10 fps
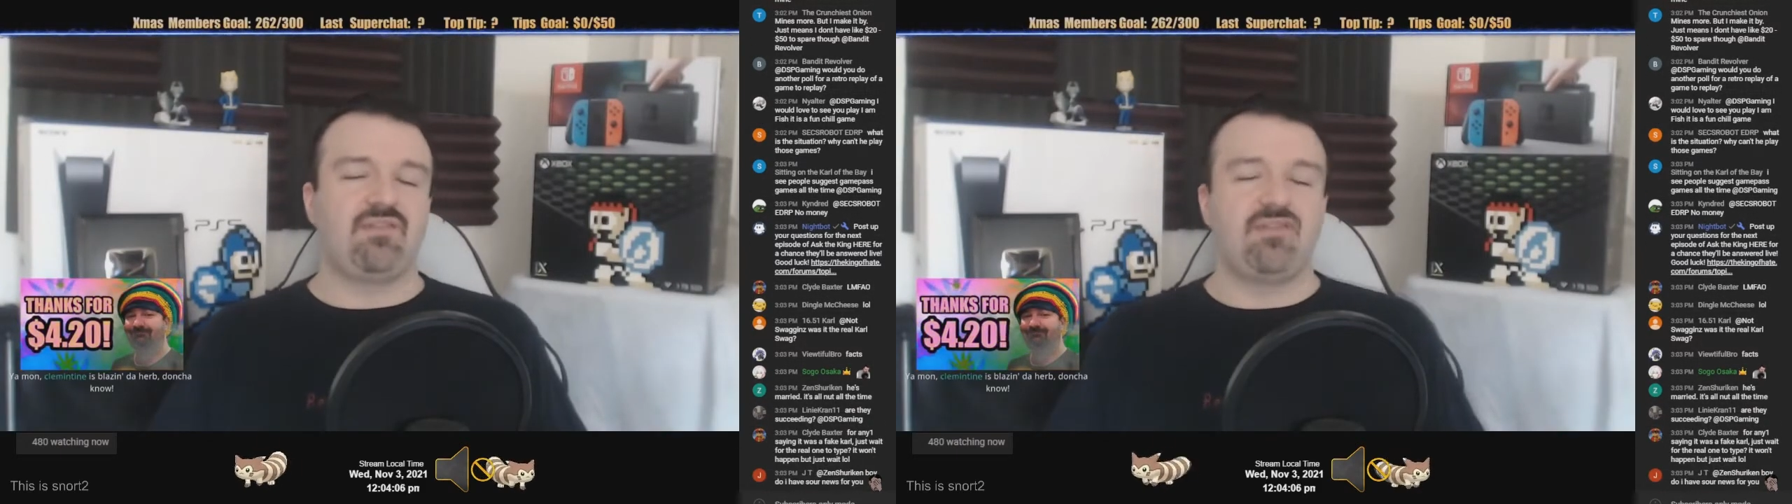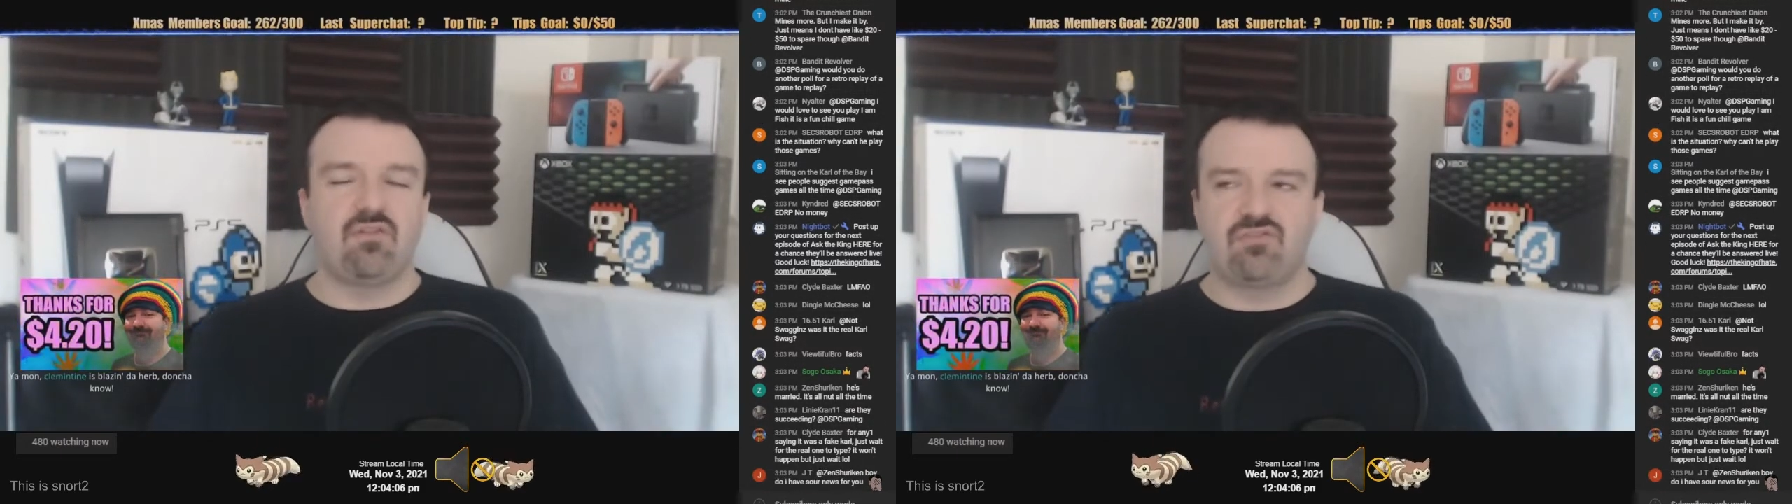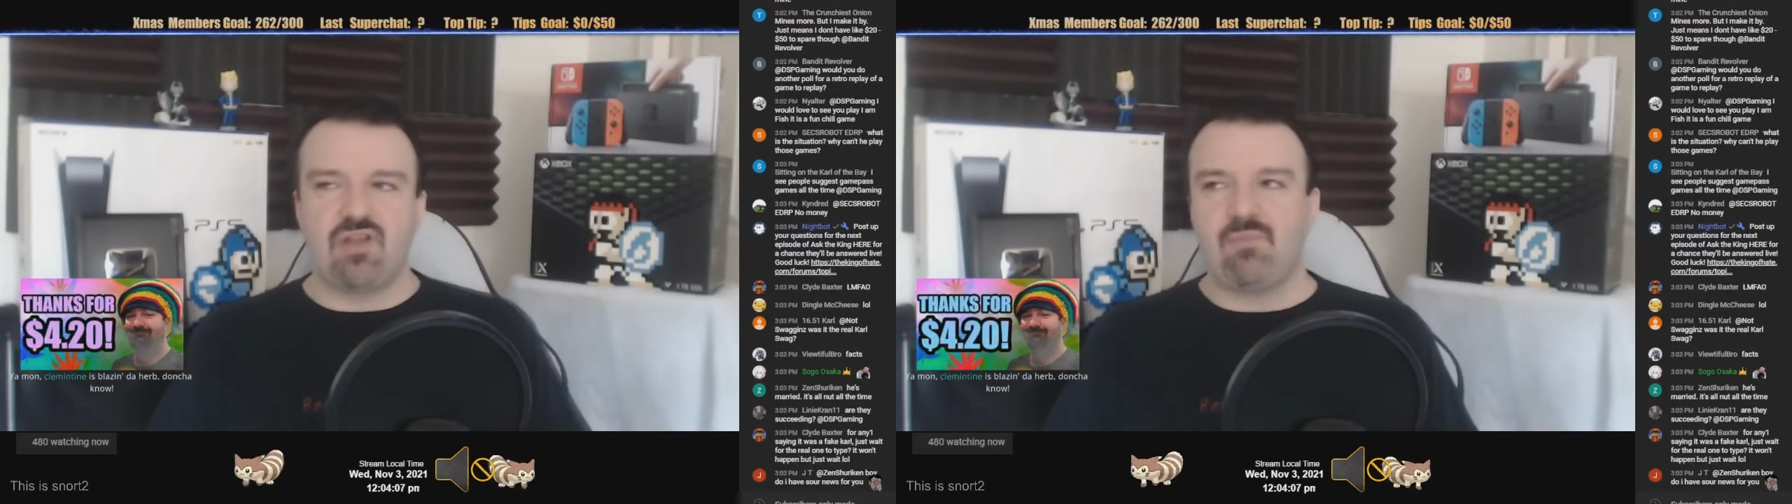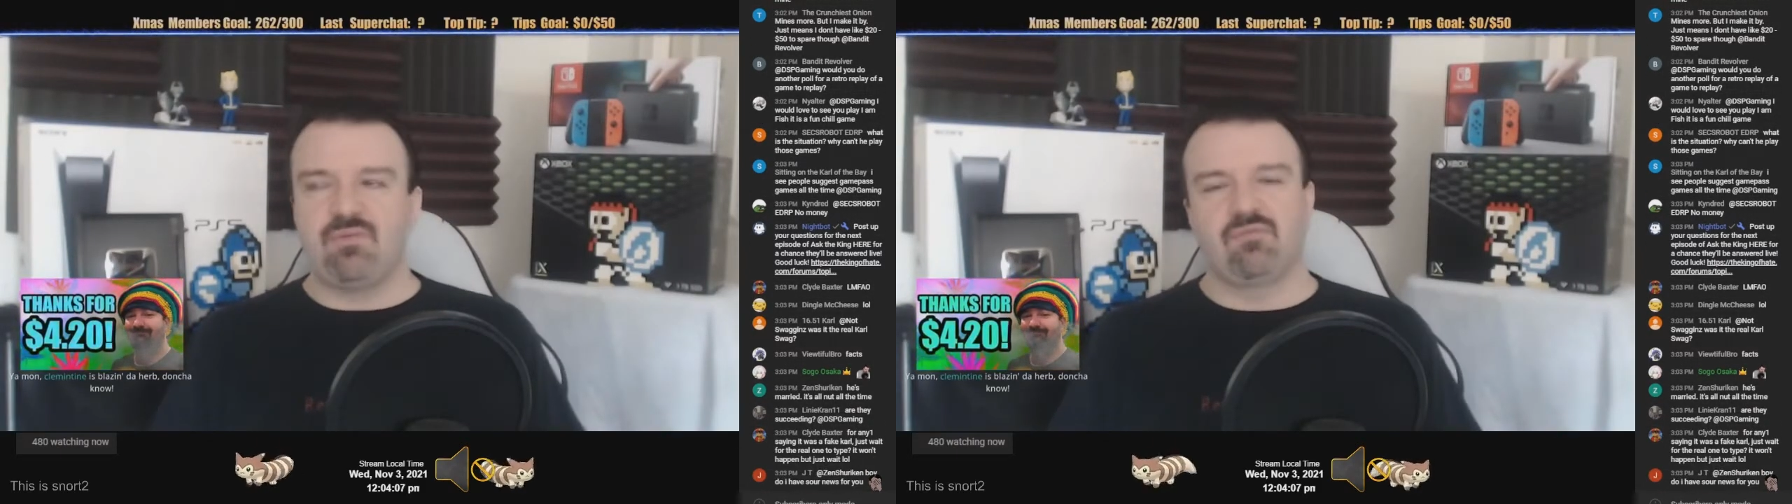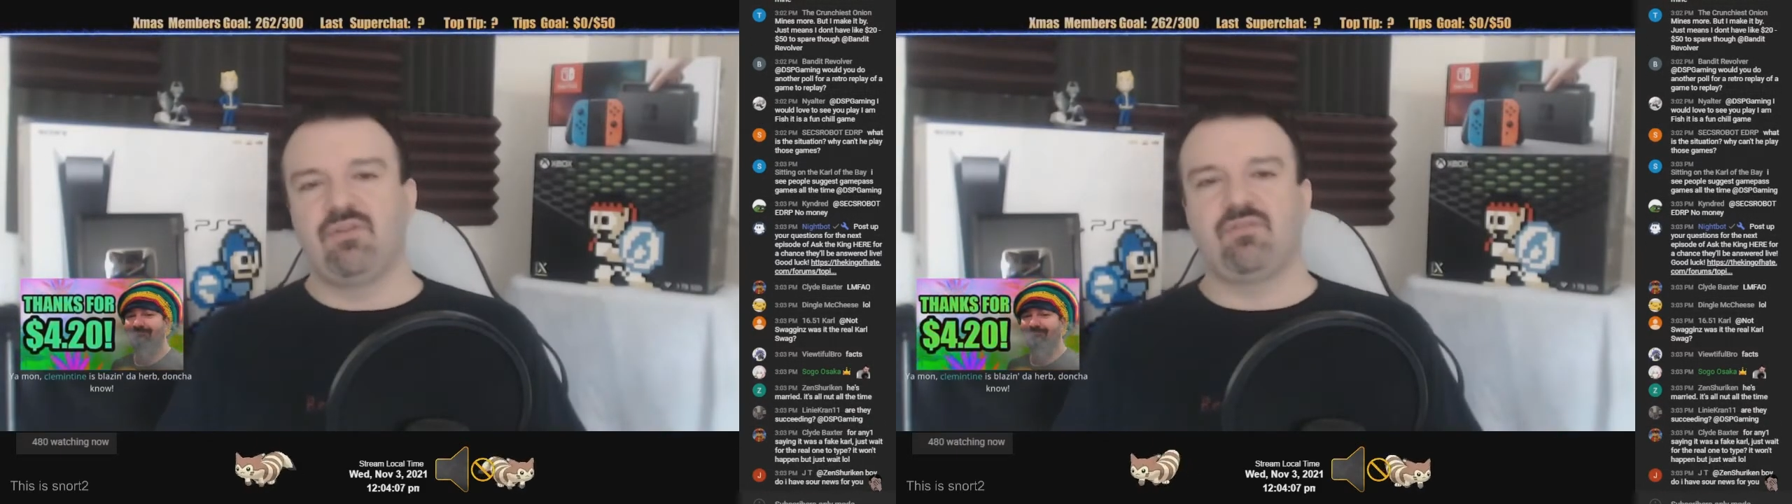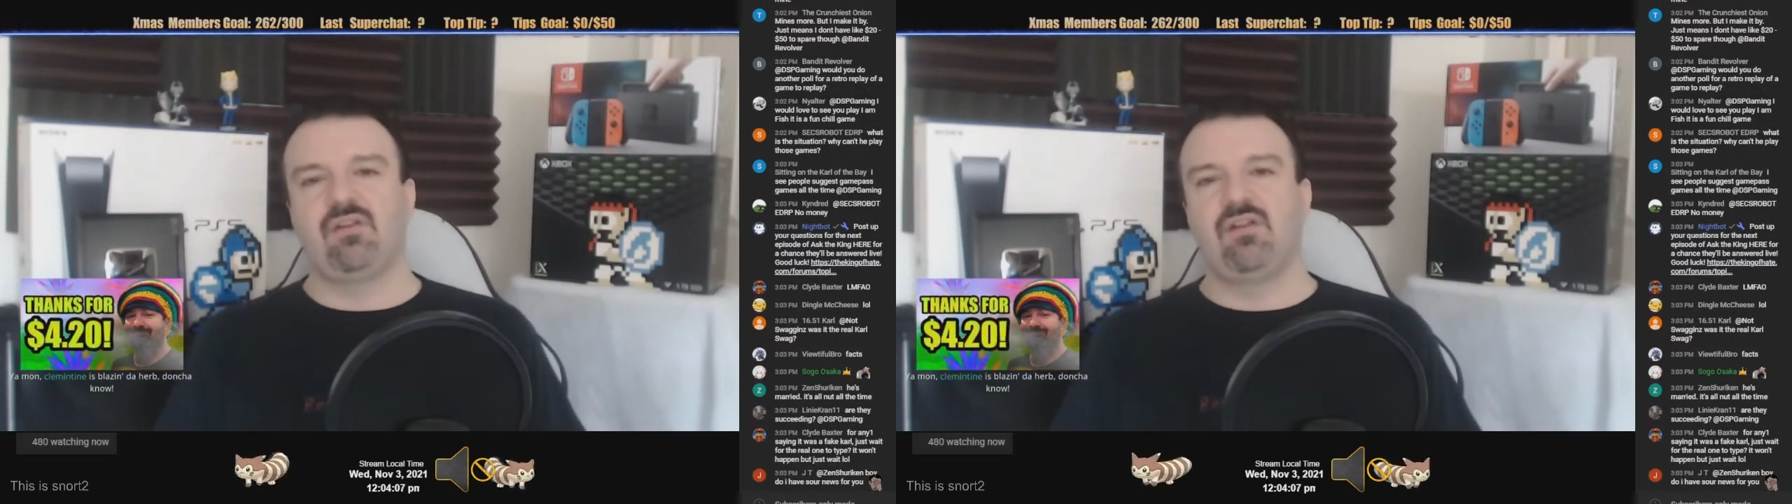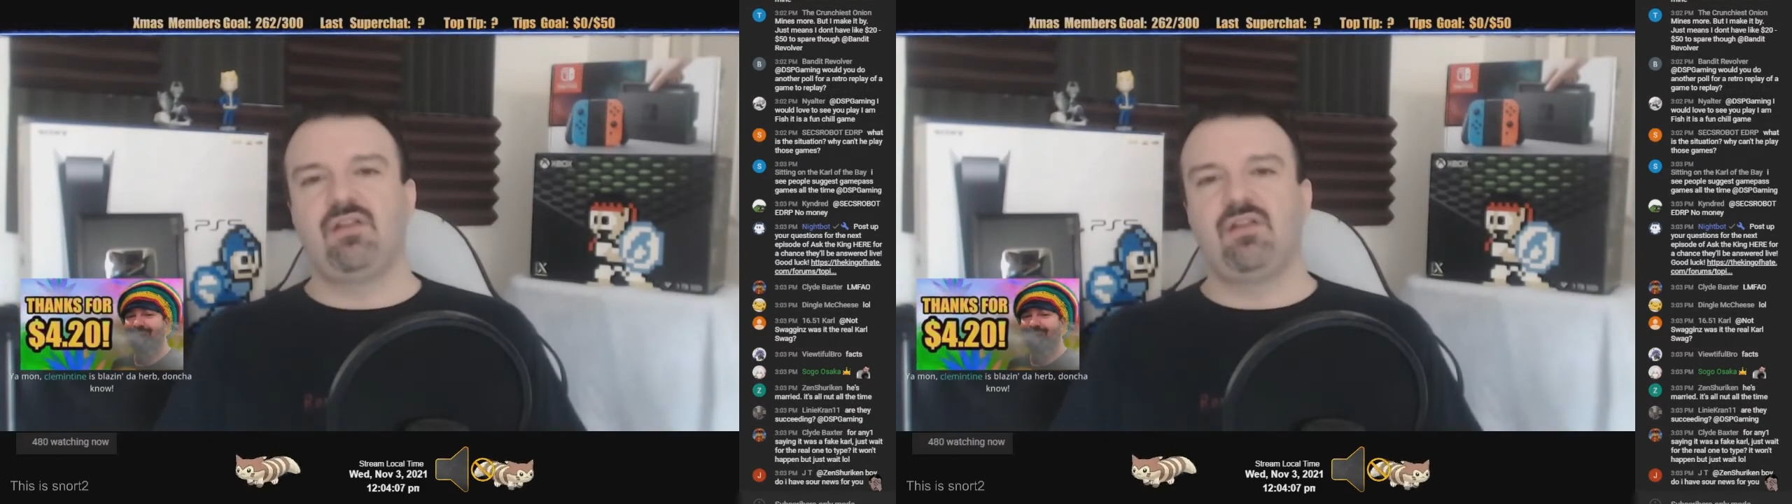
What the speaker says: It's another drop in the river.